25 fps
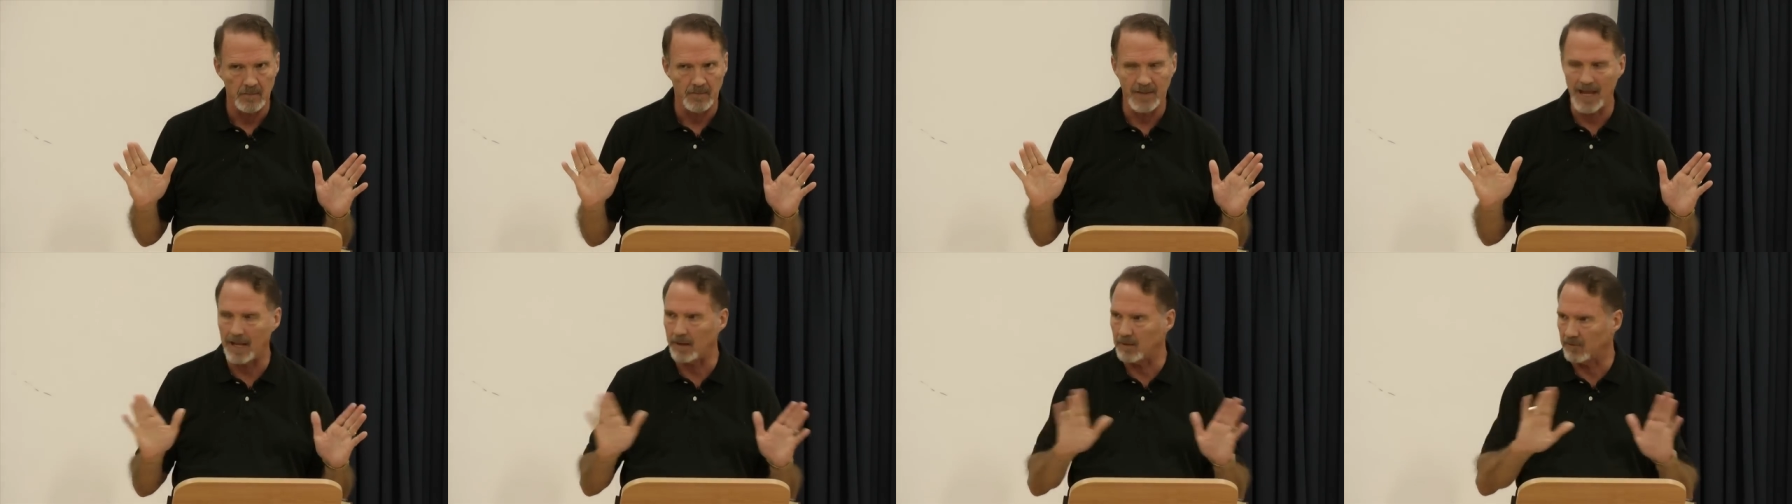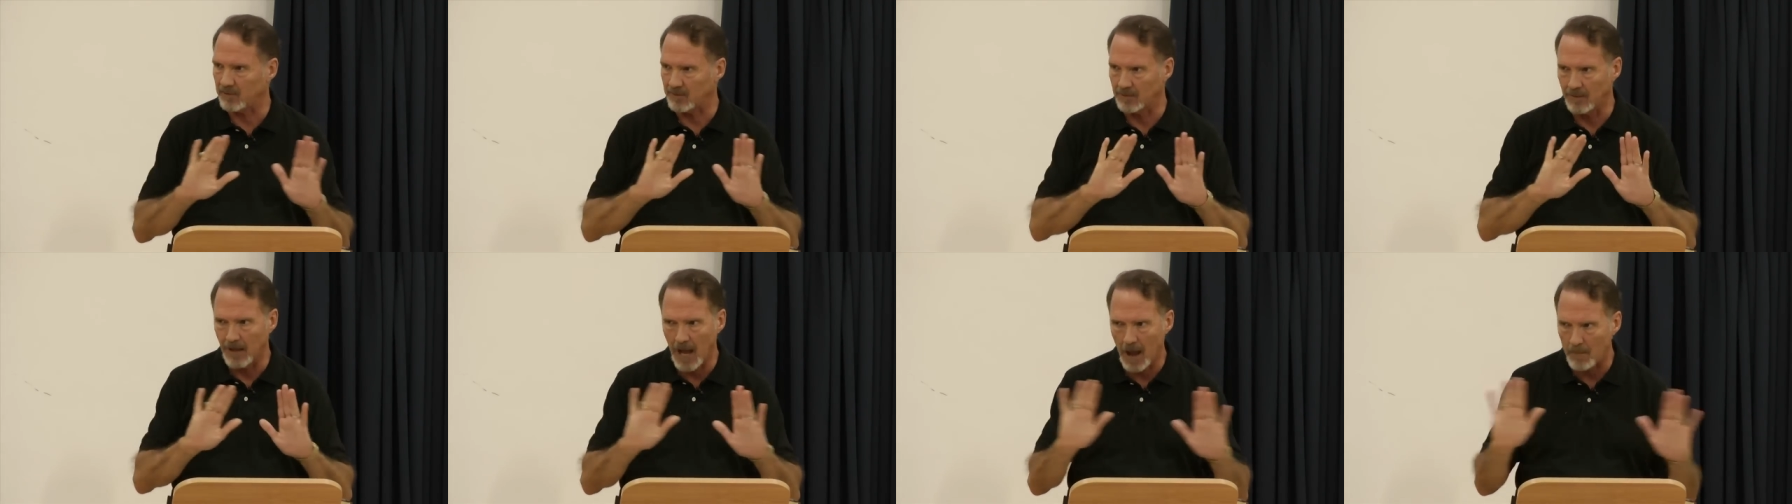
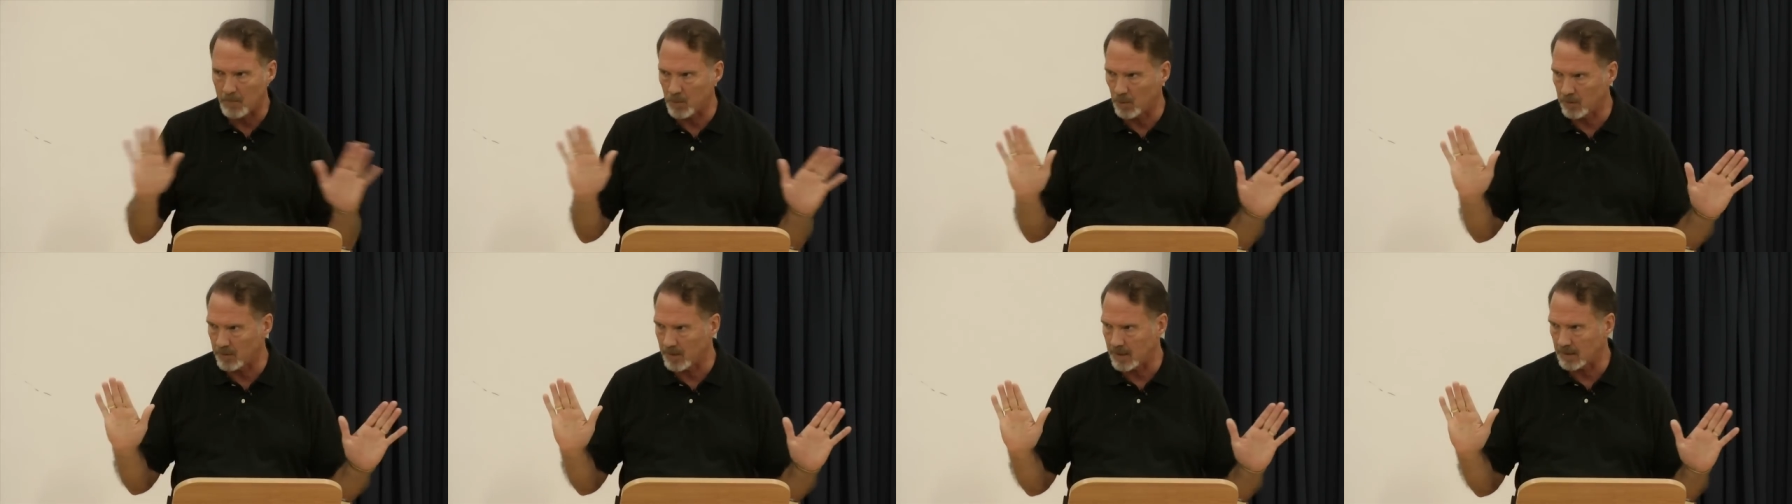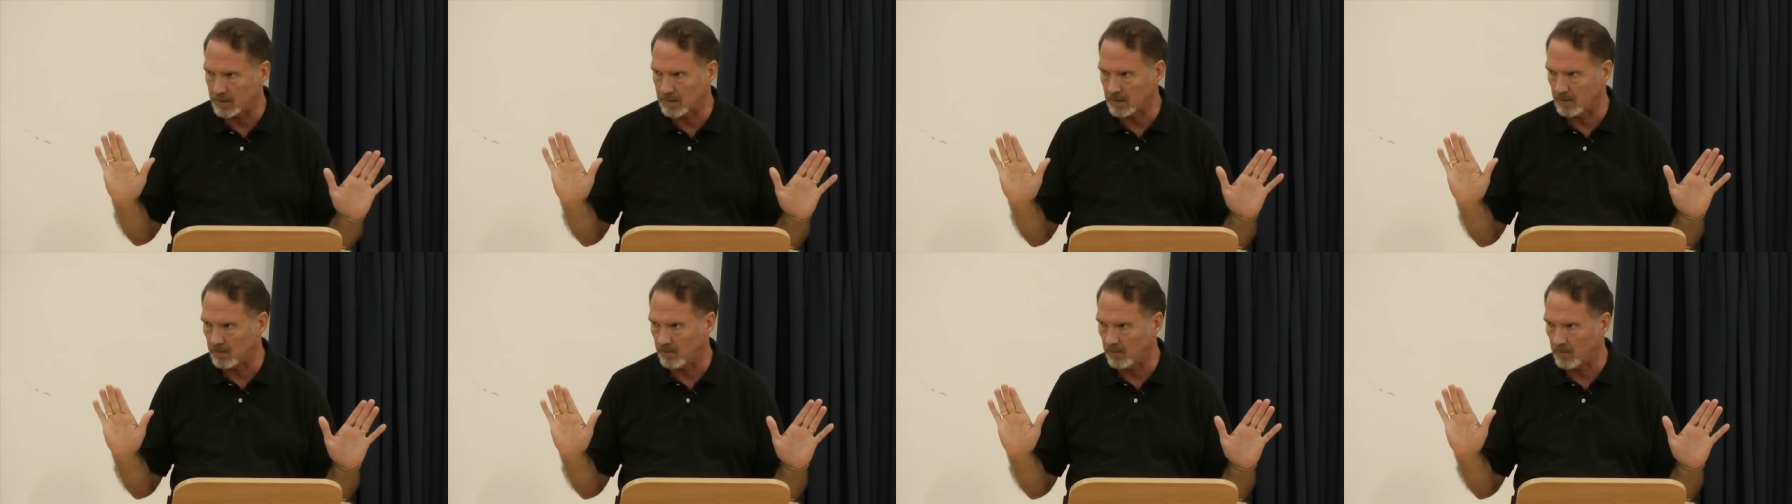That's not
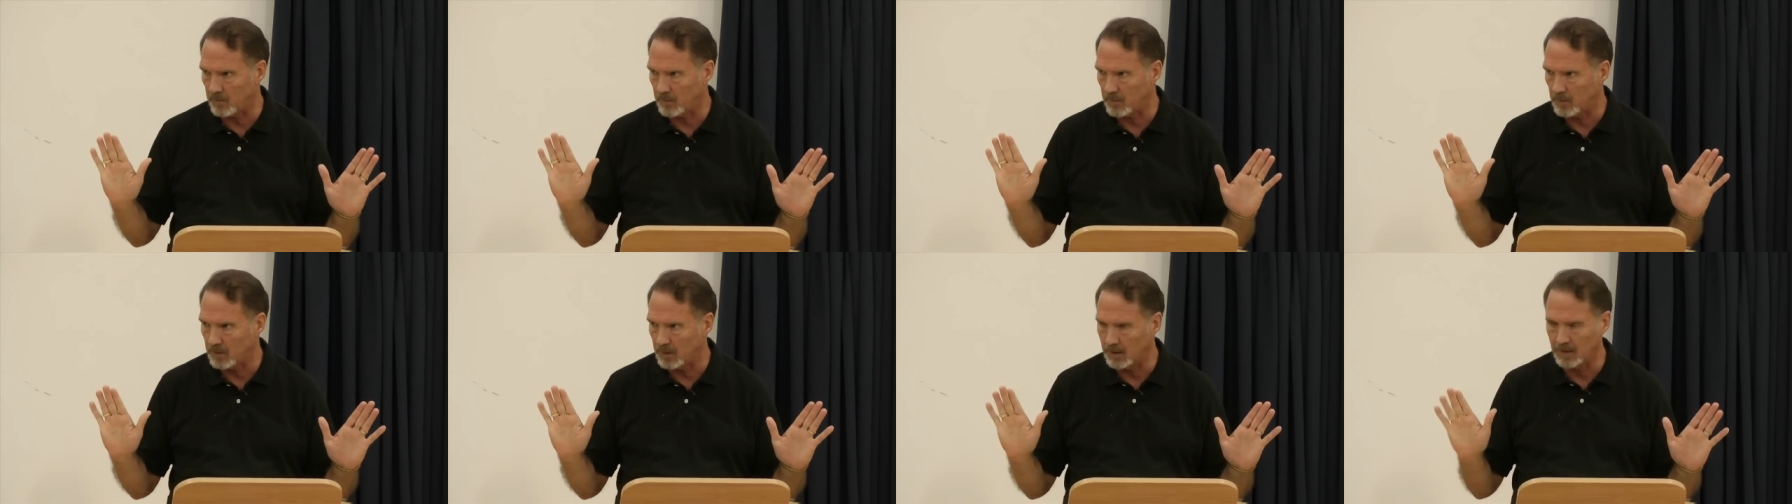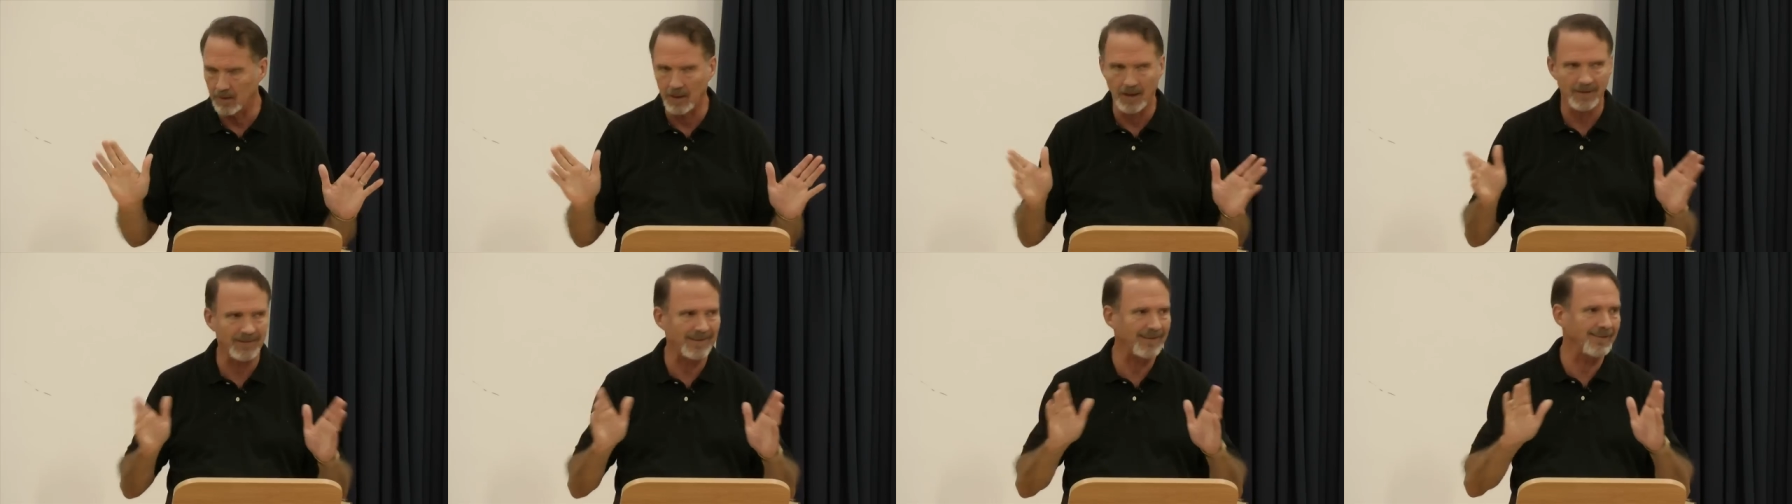productive.
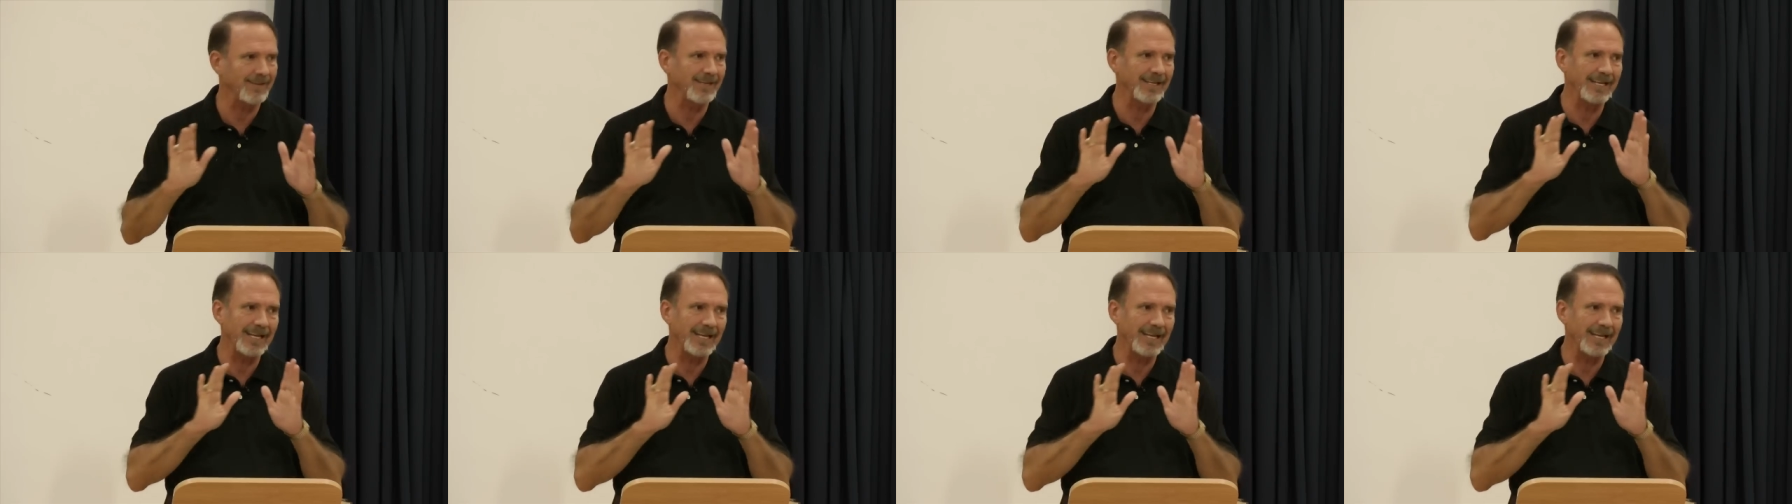It doesn't